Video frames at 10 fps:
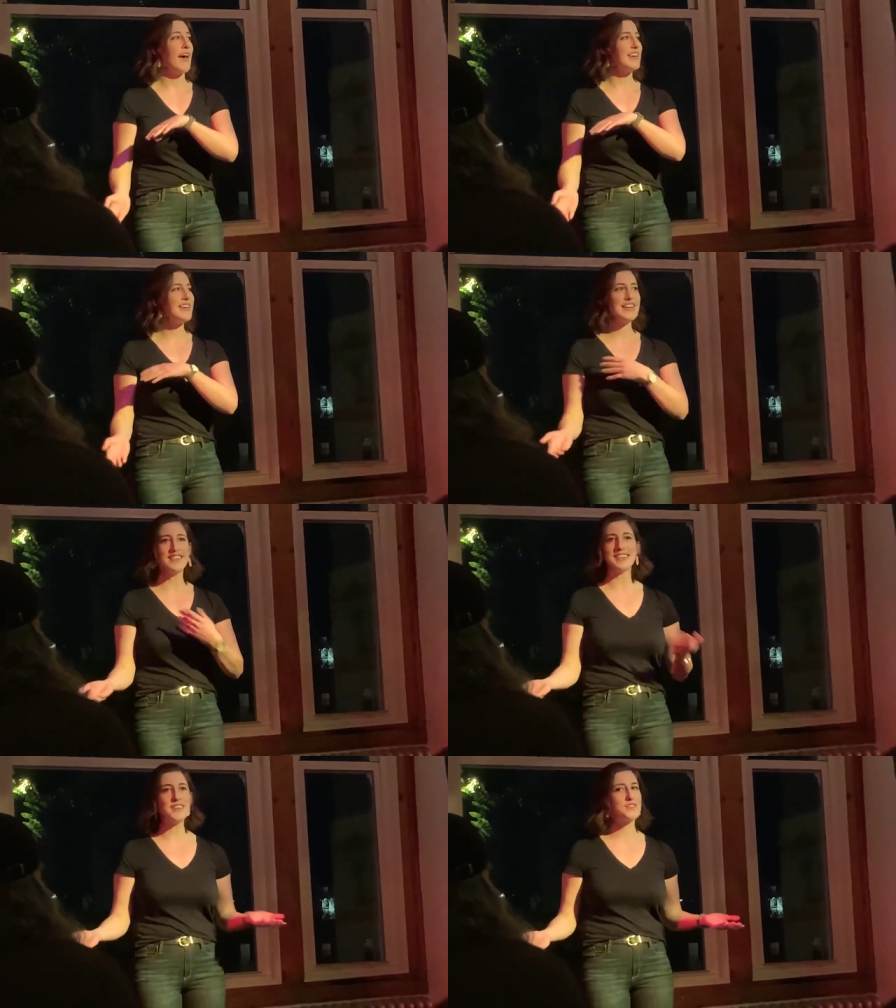and he
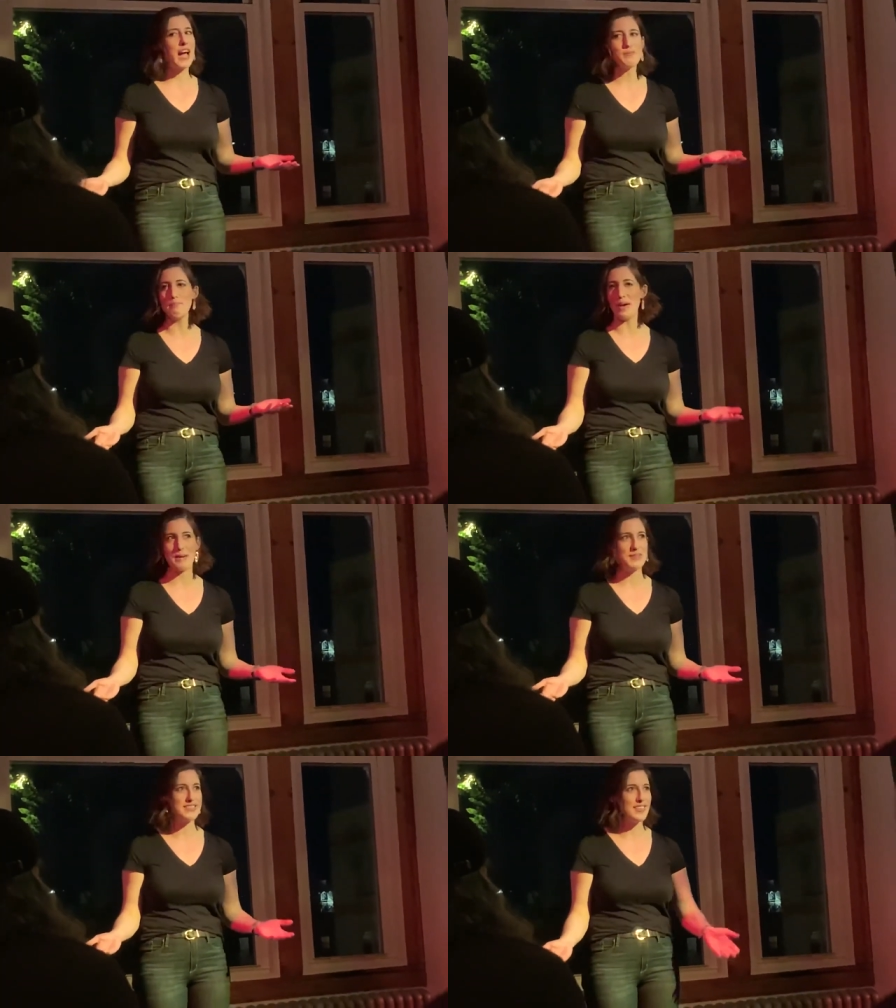doesn't have time to
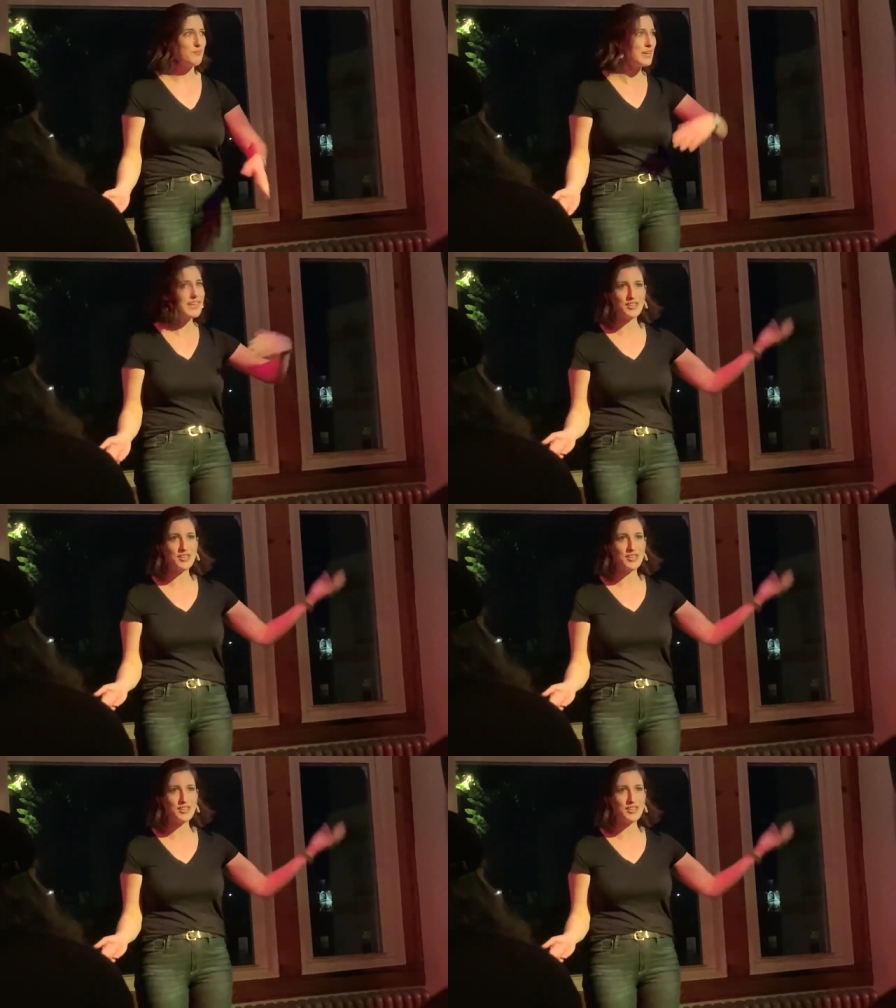babysit me.